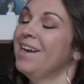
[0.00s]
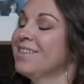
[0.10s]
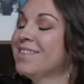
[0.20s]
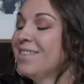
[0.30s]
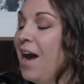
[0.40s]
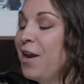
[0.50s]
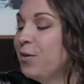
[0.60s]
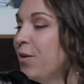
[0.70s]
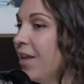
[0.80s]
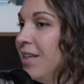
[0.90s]
that's i don't
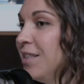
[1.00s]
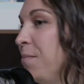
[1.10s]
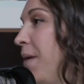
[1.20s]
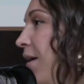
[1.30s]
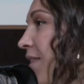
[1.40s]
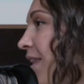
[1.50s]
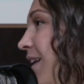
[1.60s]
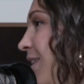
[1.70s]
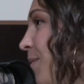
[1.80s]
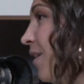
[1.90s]
know that it's a male
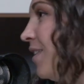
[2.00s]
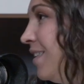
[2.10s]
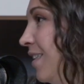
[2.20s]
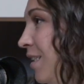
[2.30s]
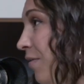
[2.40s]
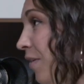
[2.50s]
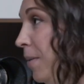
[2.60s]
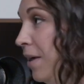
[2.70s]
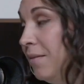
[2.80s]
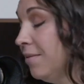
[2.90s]
thing as much as it is
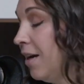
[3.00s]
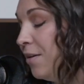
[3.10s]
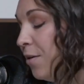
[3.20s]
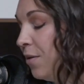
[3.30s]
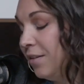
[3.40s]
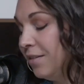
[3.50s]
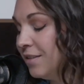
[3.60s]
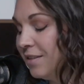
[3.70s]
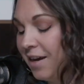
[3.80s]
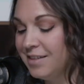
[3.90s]
female i know that
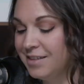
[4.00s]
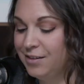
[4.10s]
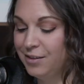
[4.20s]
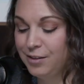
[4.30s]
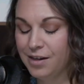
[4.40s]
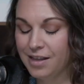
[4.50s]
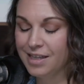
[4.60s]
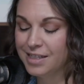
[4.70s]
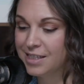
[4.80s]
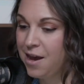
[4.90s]
lots of guys that are good at
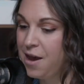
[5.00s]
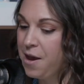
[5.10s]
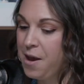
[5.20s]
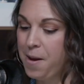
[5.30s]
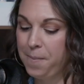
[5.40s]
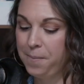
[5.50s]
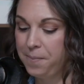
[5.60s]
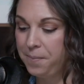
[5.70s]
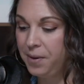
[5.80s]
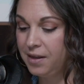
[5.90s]
this
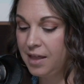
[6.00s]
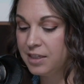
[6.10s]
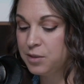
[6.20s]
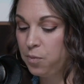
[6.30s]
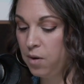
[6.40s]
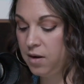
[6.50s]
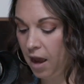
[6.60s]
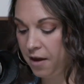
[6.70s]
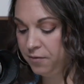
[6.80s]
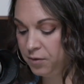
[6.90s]
but that's one
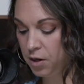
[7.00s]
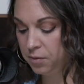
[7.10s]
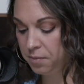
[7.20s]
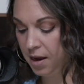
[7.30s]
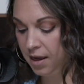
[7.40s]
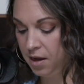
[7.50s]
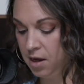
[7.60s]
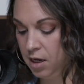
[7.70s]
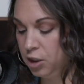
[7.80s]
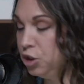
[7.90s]
I've known my
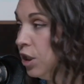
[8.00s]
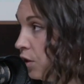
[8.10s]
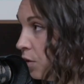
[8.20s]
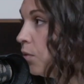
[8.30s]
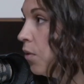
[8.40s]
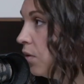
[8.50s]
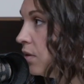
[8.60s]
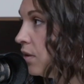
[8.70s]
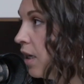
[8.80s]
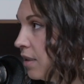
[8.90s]
gender
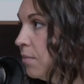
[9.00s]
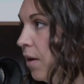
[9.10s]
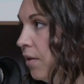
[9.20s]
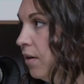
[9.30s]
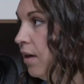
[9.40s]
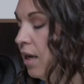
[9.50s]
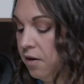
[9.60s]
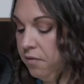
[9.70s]
roles as a mother and